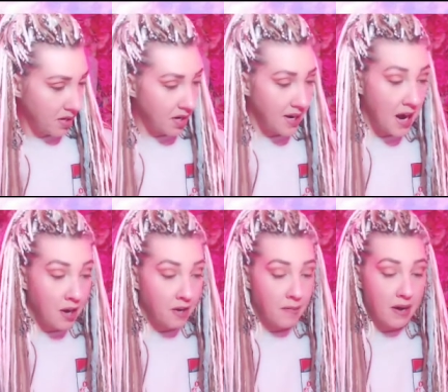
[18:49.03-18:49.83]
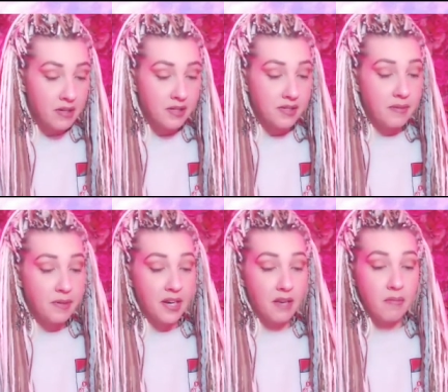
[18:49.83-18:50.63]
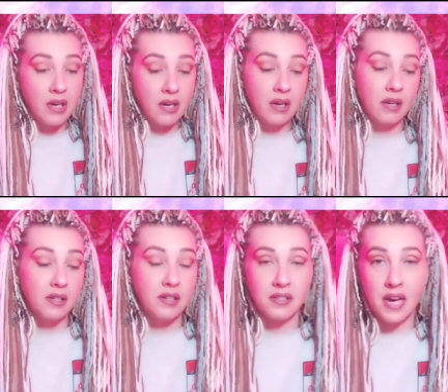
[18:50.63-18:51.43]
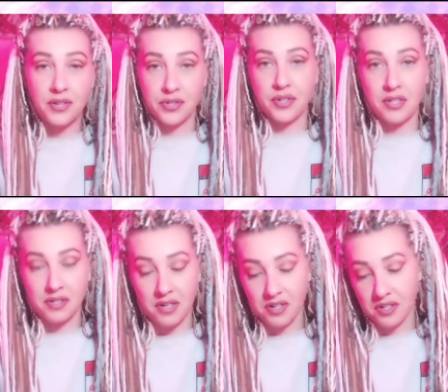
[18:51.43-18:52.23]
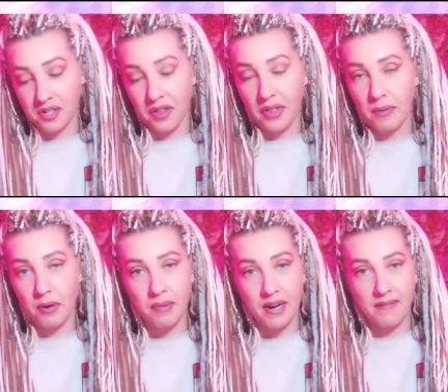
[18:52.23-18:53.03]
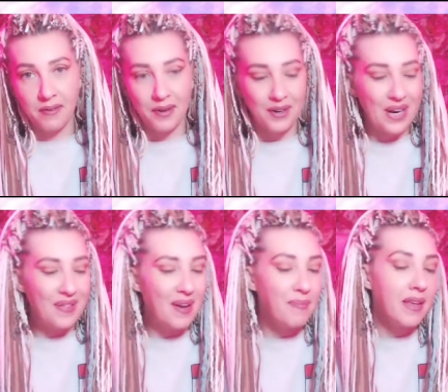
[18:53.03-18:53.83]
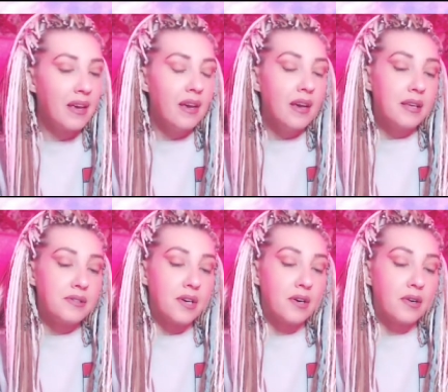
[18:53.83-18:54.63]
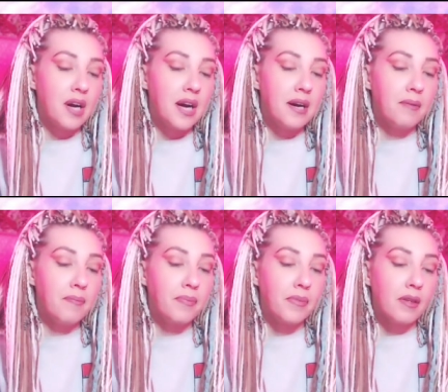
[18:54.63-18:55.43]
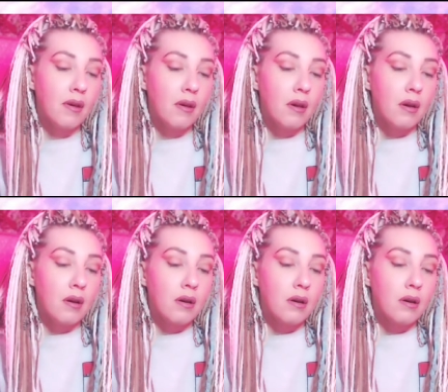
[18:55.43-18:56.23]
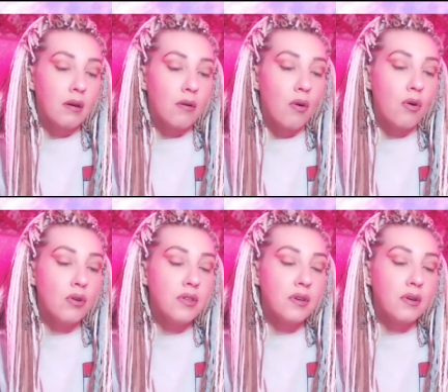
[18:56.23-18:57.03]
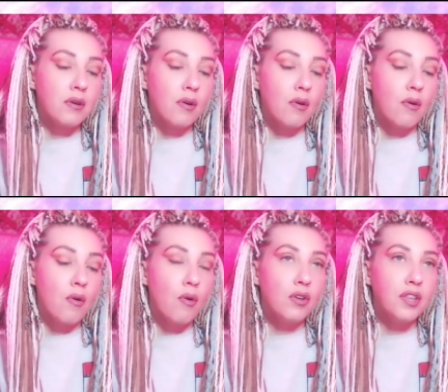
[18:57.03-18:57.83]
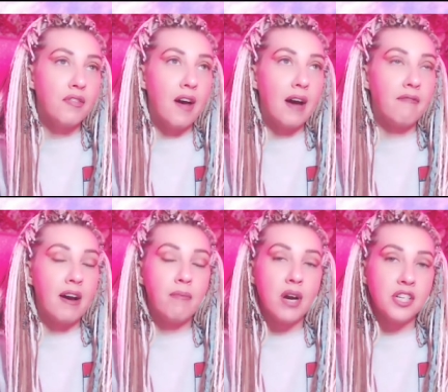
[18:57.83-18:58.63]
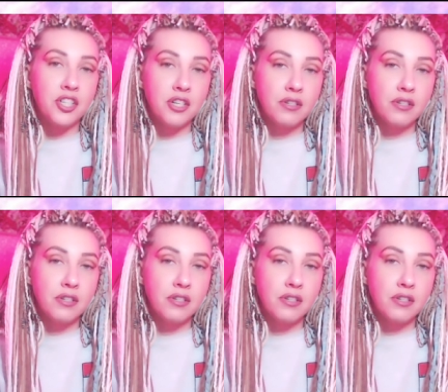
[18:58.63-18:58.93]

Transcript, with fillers: An out of balance Libra can be disastrous, not just to the Libra, but everyone around them. So um, hold hold that vibration